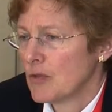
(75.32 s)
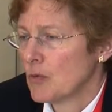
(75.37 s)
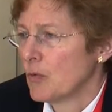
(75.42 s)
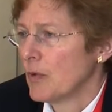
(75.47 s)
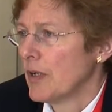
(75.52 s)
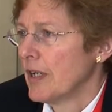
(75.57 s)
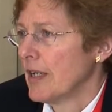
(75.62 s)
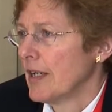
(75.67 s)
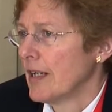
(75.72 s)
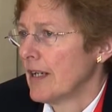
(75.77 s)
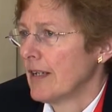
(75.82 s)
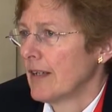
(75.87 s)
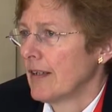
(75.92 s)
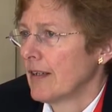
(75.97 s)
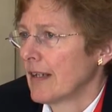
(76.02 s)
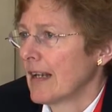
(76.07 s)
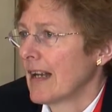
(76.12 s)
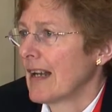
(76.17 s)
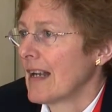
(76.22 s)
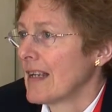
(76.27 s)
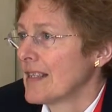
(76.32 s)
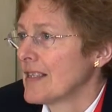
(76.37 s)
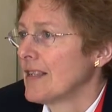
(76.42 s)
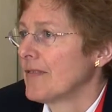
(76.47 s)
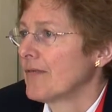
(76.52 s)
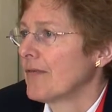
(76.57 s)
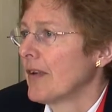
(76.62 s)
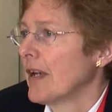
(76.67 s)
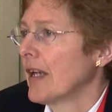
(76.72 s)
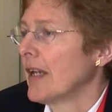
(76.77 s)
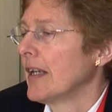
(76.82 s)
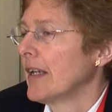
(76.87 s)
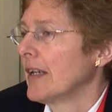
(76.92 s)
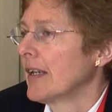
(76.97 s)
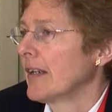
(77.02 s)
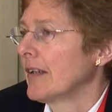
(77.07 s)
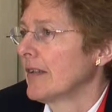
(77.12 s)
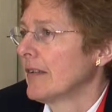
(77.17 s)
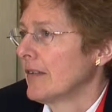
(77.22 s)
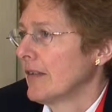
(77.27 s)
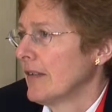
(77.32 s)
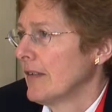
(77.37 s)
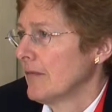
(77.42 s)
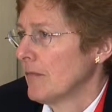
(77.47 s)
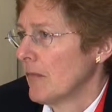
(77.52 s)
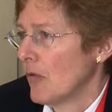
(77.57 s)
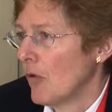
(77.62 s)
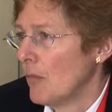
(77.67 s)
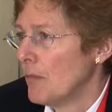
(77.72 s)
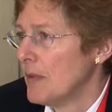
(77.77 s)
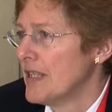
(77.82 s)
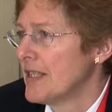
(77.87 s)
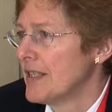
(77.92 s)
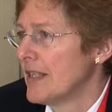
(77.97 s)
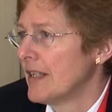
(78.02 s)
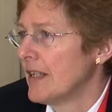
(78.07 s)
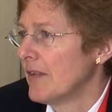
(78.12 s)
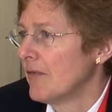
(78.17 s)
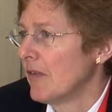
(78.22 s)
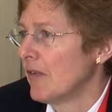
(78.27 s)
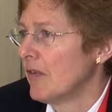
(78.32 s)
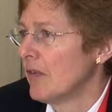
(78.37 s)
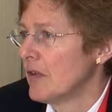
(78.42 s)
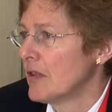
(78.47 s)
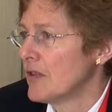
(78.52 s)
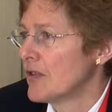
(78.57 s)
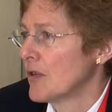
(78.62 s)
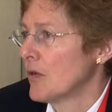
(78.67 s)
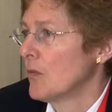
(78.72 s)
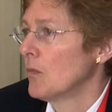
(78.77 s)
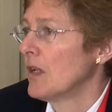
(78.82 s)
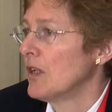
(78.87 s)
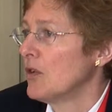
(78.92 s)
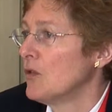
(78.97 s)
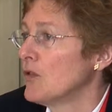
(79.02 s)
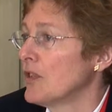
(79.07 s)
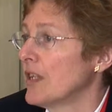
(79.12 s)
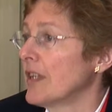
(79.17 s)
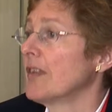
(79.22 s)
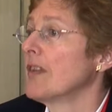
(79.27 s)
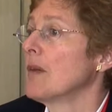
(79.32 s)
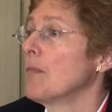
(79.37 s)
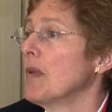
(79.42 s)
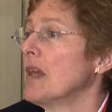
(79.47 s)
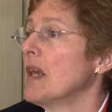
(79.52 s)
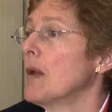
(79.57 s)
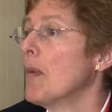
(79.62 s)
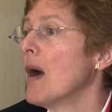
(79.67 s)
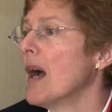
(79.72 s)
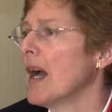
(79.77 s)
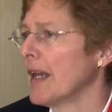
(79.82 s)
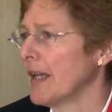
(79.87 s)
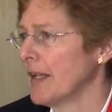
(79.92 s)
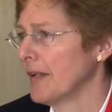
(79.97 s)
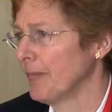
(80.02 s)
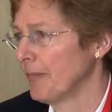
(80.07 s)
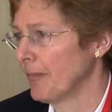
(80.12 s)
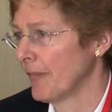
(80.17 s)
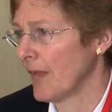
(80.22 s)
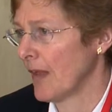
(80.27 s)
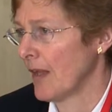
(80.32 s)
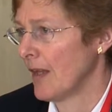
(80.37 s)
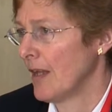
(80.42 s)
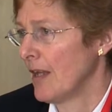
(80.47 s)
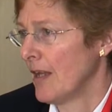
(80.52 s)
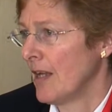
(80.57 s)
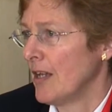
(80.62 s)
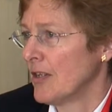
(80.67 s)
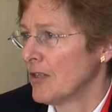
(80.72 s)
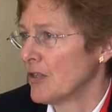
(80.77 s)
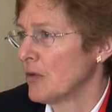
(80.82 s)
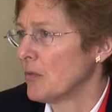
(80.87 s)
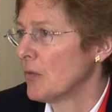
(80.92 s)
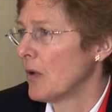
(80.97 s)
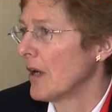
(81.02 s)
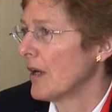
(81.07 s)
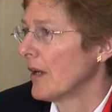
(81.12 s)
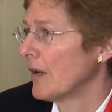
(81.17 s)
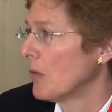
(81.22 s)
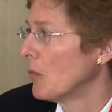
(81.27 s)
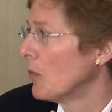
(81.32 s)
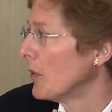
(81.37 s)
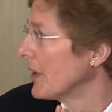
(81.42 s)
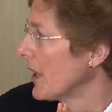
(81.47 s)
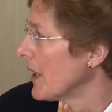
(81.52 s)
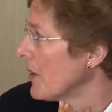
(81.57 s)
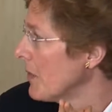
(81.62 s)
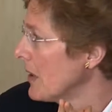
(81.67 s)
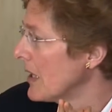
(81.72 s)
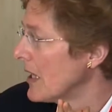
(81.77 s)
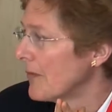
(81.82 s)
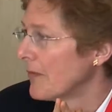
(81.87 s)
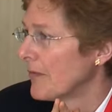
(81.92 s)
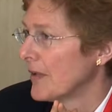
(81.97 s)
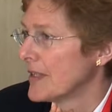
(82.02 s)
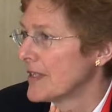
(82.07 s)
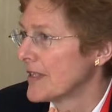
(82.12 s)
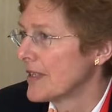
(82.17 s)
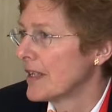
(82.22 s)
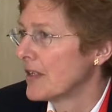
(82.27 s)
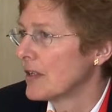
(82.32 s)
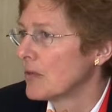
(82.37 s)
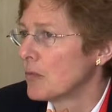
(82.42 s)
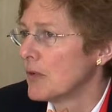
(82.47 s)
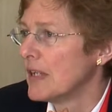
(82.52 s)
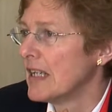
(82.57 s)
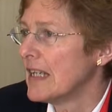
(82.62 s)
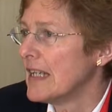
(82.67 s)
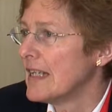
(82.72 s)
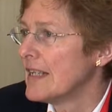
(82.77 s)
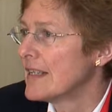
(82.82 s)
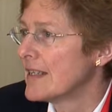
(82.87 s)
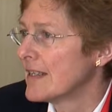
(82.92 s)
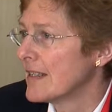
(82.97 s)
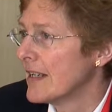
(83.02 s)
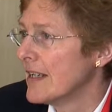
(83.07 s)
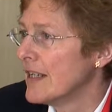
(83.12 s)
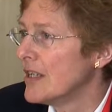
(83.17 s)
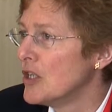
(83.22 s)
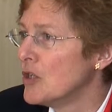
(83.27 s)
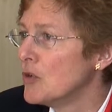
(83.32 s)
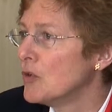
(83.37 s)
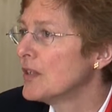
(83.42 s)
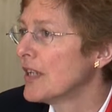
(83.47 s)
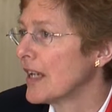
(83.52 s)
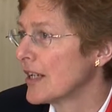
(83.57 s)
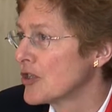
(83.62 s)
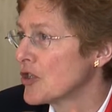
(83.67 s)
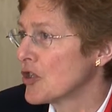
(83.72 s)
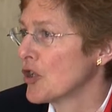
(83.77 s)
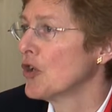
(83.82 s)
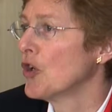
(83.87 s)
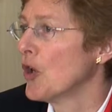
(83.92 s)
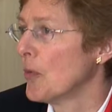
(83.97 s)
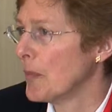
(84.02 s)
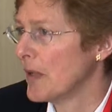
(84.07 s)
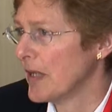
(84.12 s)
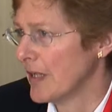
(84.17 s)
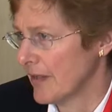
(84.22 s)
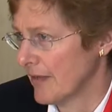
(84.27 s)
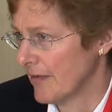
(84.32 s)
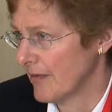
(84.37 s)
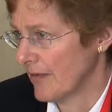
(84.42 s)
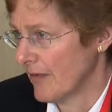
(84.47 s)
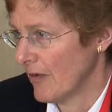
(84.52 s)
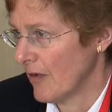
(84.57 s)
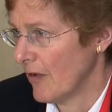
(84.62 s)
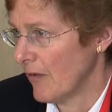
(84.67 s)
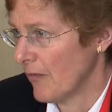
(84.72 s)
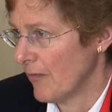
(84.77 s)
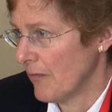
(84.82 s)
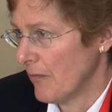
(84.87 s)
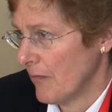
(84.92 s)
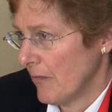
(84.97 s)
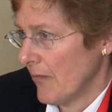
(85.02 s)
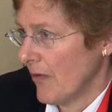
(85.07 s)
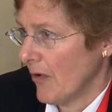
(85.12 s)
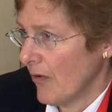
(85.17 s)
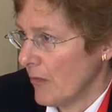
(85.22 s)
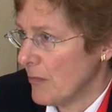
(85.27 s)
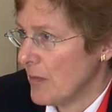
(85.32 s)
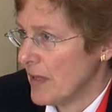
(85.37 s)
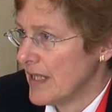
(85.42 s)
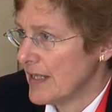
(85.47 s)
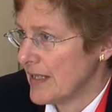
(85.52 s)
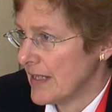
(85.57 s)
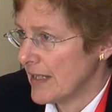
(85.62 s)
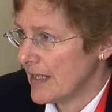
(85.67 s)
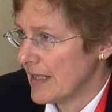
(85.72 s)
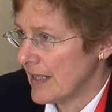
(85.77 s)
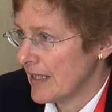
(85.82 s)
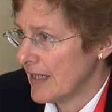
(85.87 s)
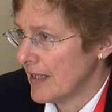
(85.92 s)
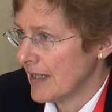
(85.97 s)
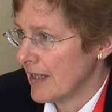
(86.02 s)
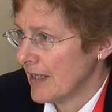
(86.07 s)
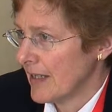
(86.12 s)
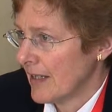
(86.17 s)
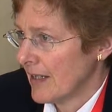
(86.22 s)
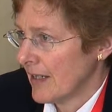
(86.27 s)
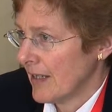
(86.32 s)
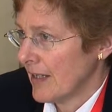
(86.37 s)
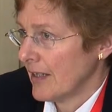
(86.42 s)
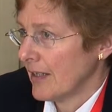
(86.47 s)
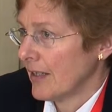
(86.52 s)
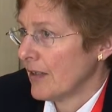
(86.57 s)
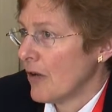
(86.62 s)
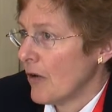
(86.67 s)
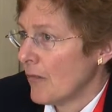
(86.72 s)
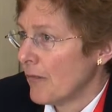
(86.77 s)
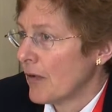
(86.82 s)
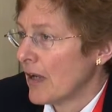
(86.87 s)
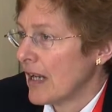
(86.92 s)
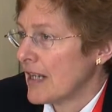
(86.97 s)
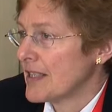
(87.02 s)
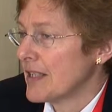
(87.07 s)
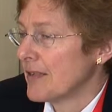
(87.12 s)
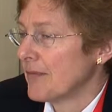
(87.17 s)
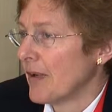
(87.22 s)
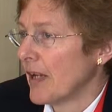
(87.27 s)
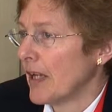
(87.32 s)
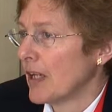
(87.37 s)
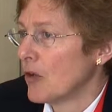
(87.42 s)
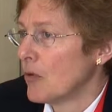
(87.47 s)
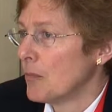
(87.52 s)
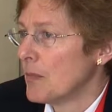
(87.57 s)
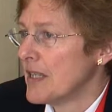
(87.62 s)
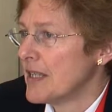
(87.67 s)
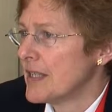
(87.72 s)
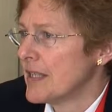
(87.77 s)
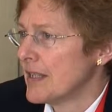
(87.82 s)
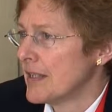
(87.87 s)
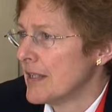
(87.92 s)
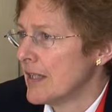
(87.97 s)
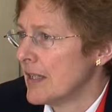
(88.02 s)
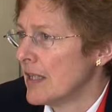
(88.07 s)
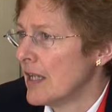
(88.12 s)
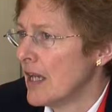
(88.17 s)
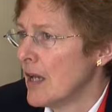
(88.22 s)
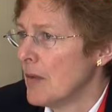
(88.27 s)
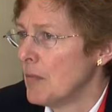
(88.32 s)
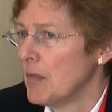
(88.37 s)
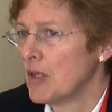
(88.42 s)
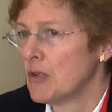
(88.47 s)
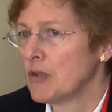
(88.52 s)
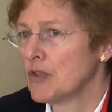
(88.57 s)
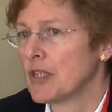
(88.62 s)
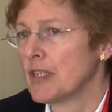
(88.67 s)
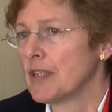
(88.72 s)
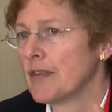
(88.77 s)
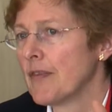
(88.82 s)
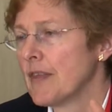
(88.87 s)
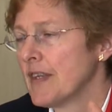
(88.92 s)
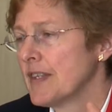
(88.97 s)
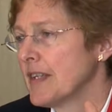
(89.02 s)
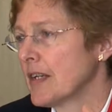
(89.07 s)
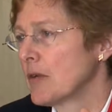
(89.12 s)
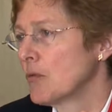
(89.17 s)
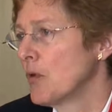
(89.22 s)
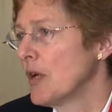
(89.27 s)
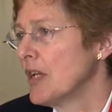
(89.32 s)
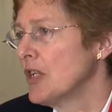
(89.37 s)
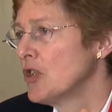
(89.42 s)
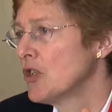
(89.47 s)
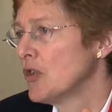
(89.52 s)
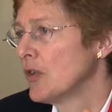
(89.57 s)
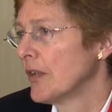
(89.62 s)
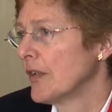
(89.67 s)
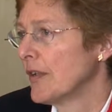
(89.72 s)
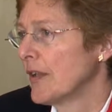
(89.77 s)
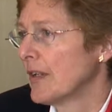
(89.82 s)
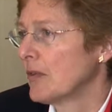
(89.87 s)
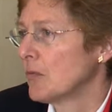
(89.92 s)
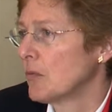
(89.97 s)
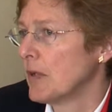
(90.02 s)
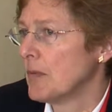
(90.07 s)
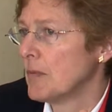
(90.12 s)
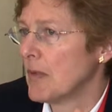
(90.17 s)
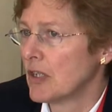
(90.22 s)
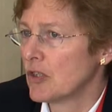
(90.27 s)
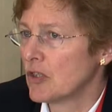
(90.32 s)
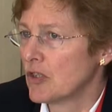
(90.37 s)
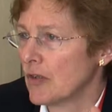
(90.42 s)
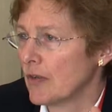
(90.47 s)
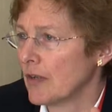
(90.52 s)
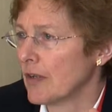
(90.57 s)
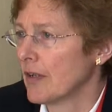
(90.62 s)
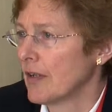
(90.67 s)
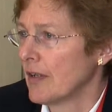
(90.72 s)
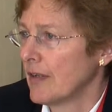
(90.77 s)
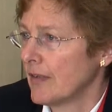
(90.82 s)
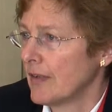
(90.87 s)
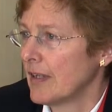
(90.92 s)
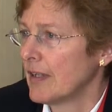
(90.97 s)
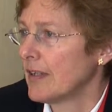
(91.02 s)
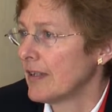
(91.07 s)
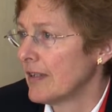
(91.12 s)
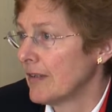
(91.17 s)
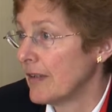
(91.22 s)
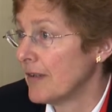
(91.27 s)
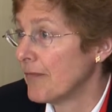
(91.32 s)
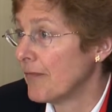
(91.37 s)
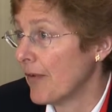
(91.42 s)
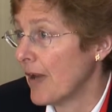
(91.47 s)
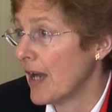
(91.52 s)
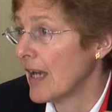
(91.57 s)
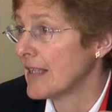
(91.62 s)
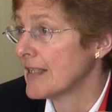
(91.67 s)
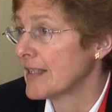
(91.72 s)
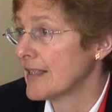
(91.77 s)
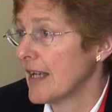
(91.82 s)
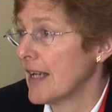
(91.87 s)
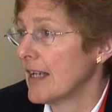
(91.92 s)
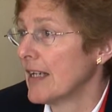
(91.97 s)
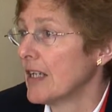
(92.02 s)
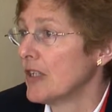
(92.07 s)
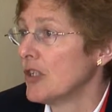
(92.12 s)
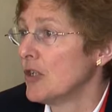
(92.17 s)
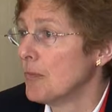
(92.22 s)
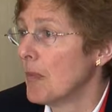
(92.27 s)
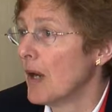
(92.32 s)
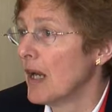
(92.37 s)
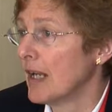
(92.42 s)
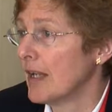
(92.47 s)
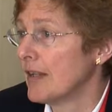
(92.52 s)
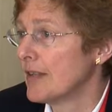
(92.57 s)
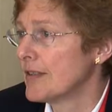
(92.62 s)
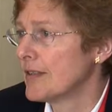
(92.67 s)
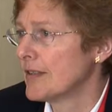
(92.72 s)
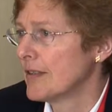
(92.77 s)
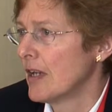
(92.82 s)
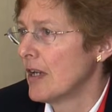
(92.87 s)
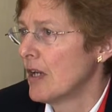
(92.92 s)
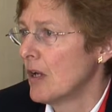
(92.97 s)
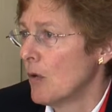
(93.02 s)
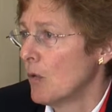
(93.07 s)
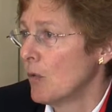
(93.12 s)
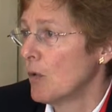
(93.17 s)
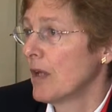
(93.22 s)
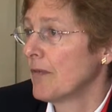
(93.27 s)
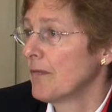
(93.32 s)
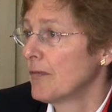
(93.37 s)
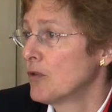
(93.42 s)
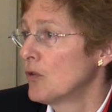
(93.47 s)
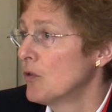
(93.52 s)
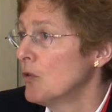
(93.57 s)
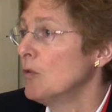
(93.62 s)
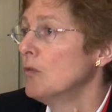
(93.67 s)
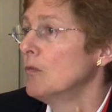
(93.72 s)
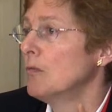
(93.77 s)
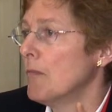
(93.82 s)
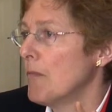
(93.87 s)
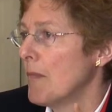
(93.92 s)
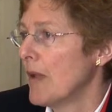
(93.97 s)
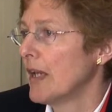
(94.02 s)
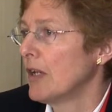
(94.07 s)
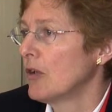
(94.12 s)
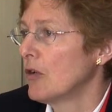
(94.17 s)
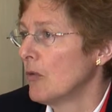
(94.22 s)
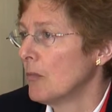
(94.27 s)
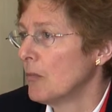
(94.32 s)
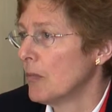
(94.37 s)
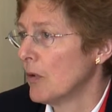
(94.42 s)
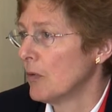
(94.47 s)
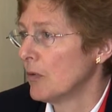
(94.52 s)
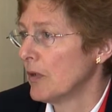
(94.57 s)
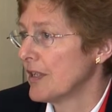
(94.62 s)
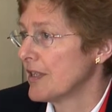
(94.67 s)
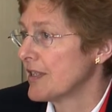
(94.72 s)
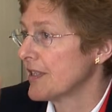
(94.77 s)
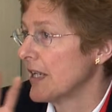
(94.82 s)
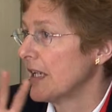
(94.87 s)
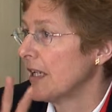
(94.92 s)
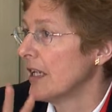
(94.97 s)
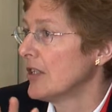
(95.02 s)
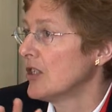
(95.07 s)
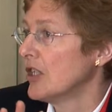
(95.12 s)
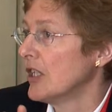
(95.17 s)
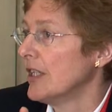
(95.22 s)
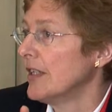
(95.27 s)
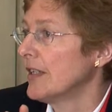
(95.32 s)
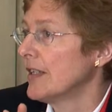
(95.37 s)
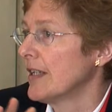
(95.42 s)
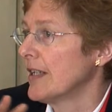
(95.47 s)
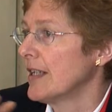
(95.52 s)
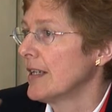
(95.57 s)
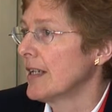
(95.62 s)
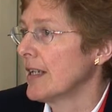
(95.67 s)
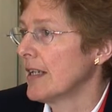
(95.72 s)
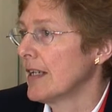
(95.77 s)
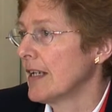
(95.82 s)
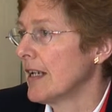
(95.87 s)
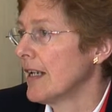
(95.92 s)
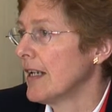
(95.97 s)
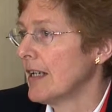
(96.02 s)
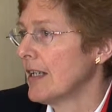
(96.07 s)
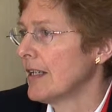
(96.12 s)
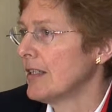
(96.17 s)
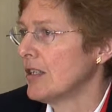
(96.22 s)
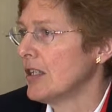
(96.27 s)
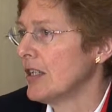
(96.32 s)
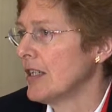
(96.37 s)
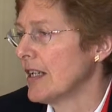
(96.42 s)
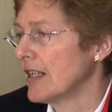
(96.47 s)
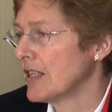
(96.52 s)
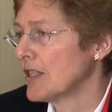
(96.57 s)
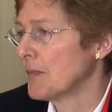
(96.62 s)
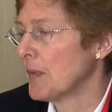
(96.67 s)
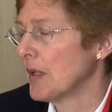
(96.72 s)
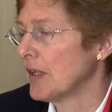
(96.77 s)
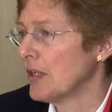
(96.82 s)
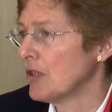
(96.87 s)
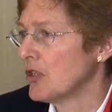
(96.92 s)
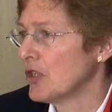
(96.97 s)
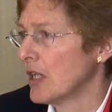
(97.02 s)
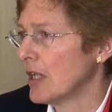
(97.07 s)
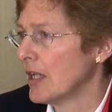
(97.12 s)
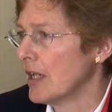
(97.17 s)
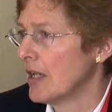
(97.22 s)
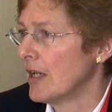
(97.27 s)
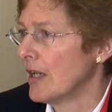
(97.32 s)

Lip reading: we are classifying obese individuals only using the BMI. So what I believe is that we need a new taxonomy of obesity and of classifying obesity, because in this equation that we mentioned that defines energy balance, we have two main components, energy intake and energy expenditure.